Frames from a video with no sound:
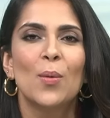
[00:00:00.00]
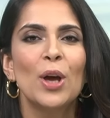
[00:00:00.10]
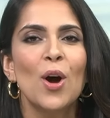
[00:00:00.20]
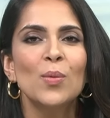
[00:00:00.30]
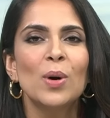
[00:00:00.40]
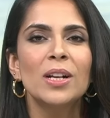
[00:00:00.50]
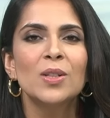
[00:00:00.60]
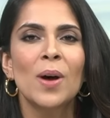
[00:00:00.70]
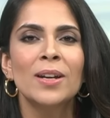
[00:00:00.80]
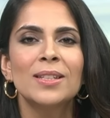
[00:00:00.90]
WION
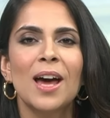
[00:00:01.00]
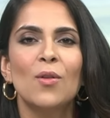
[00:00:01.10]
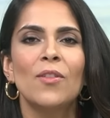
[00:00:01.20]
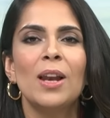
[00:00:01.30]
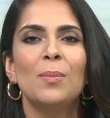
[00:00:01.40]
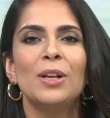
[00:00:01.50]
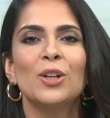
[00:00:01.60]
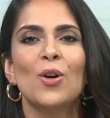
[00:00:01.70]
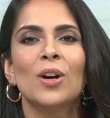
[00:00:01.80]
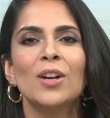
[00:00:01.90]
World is One is now available
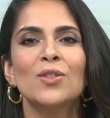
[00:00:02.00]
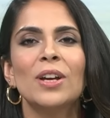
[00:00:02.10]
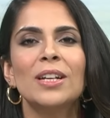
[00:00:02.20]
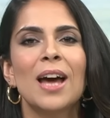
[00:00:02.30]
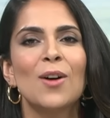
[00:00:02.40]
in your country.